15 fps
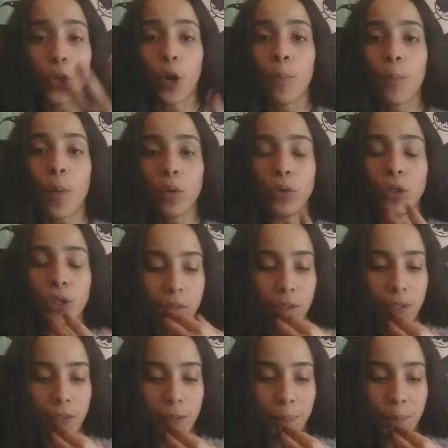your
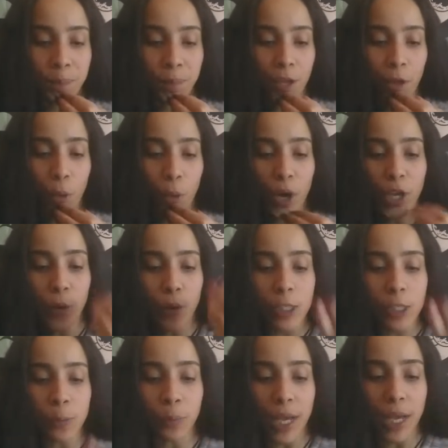emotions, the way you
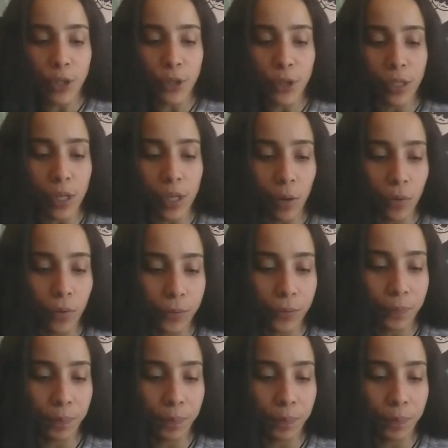express yourself.